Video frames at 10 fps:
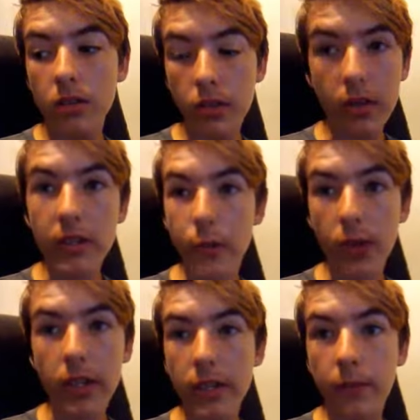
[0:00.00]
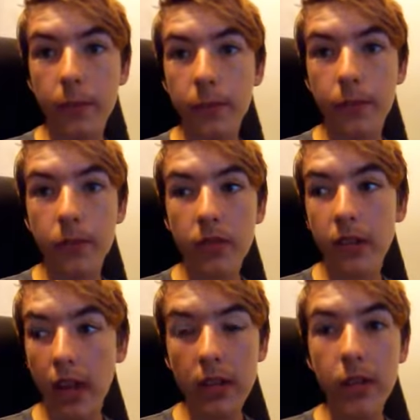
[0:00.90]
to this video.
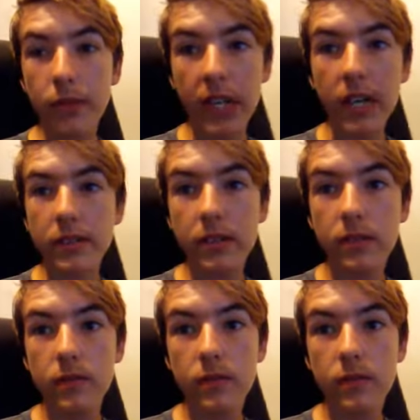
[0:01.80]
I love you guys.